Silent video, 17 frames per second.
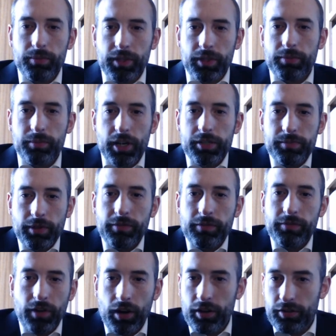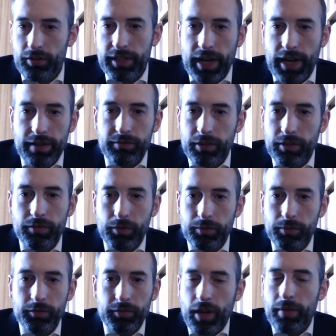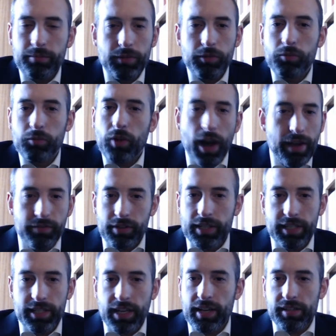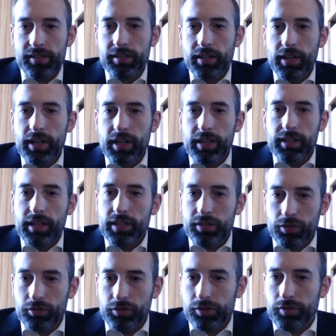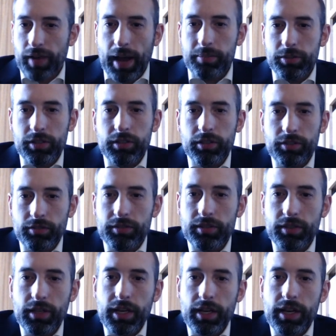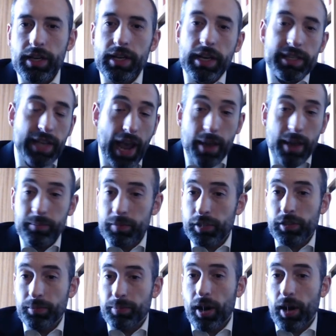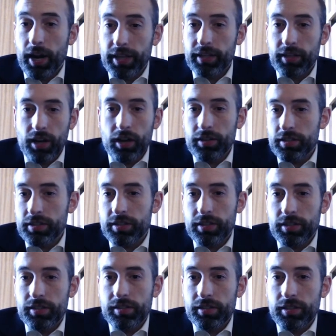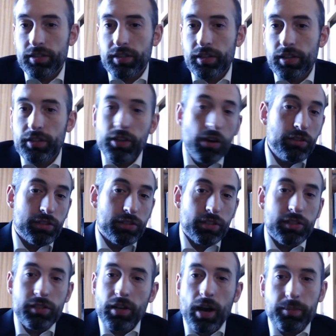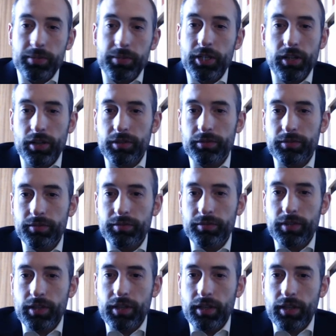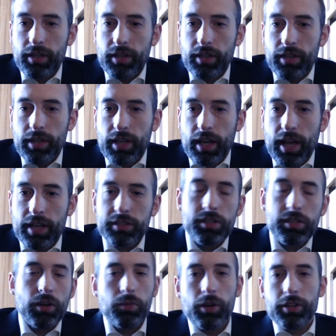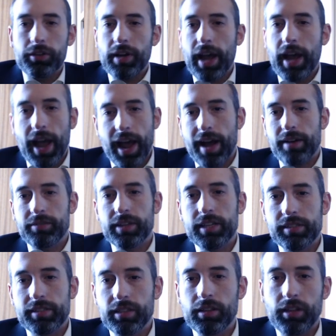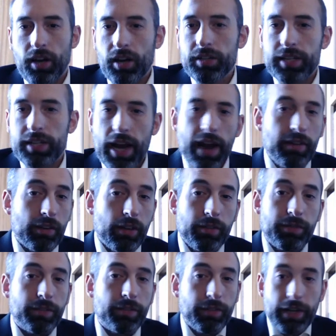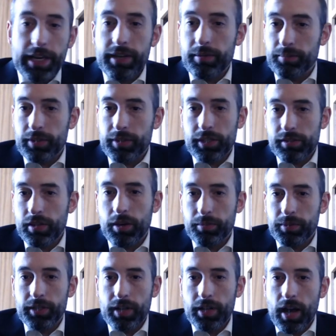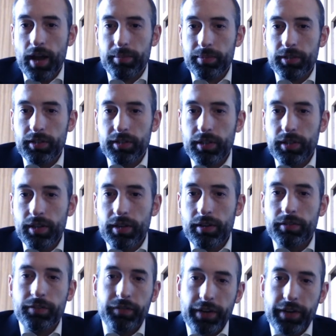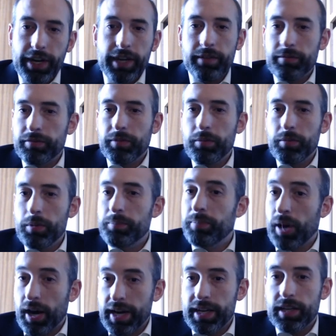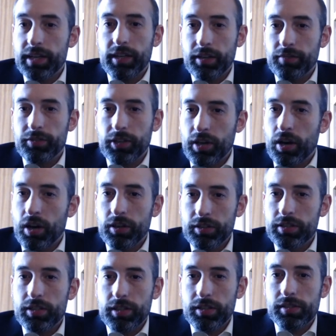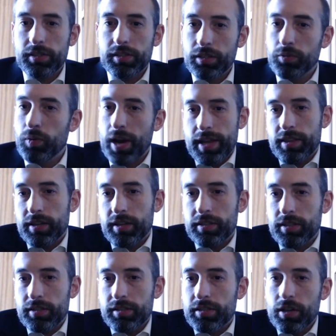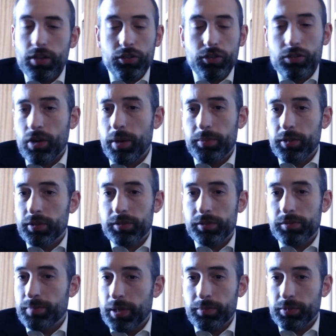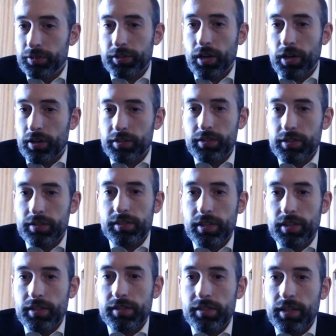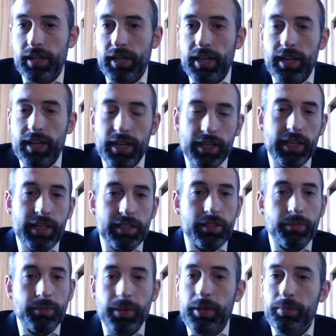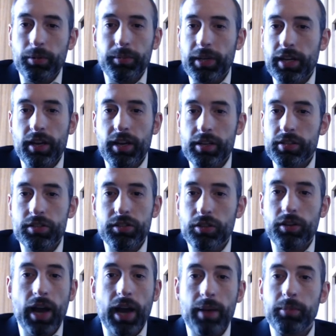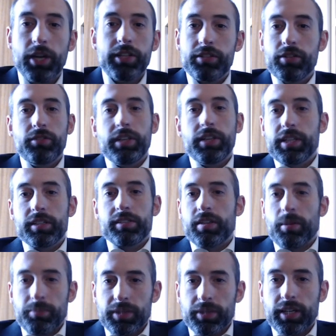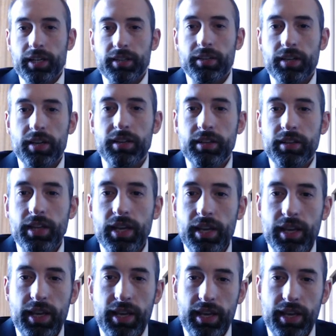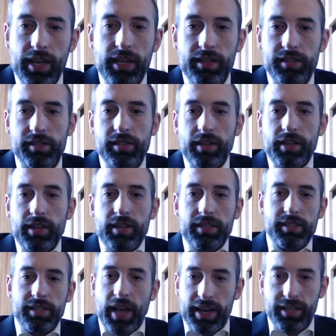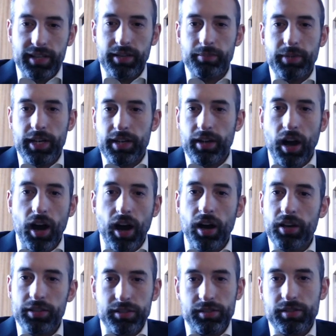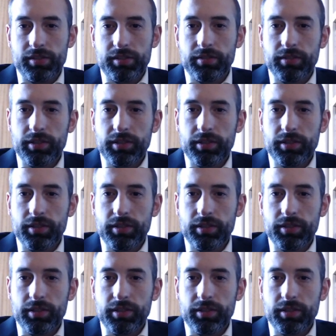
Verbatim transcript: that must be followed in every form of government, whatever it is. These sorts of absolute attempts to bind the conscience those are stopped too. And so what you have is a large area of freedom that's opened up. Freedom from the binding of the conscience in a way that just troubles people's consciences. It leads to people being unsure am I doing something that is setting me at odds